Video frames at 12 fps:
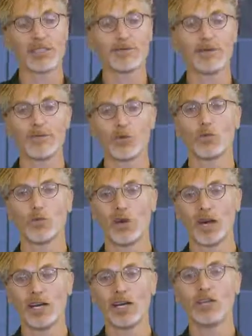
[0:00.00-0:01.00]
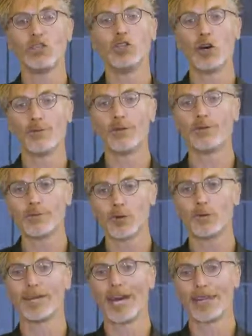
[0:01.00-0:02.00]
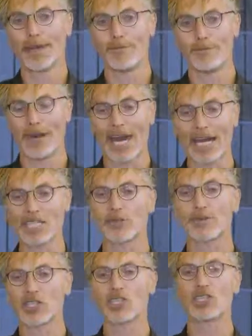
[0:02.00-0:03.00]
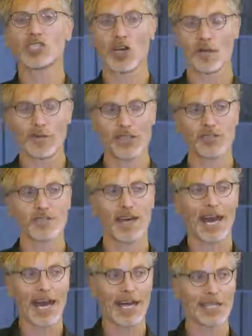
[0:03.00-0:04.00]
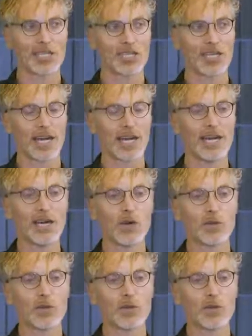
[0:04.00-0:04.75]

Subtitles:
So people were not performing at their best because so much of that energy